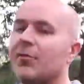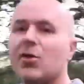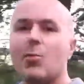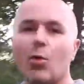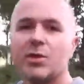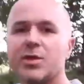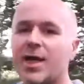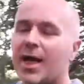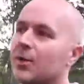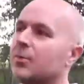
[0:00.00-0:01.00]
a few
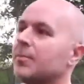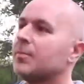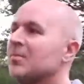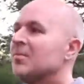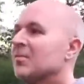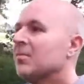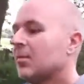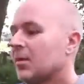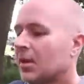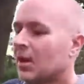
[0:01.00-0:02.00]
months now
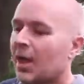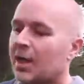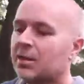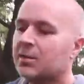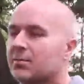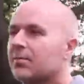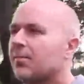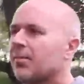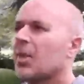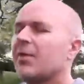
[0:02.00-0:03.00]
and
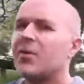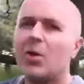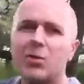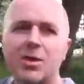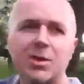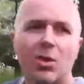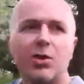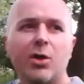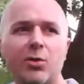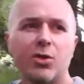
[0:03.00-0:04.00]
I've noticed
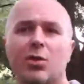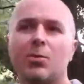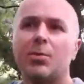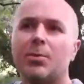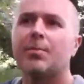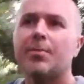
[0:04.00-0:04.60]
on YouTube